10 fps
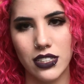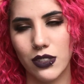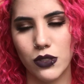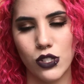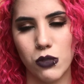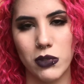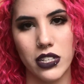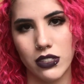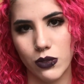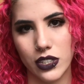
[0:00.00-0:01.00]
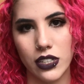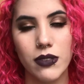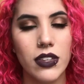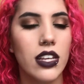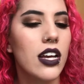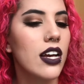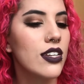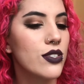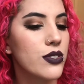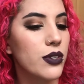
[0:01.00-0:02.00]
They were just being annoying.
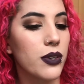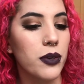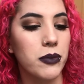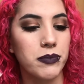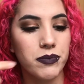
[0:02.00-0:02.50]
So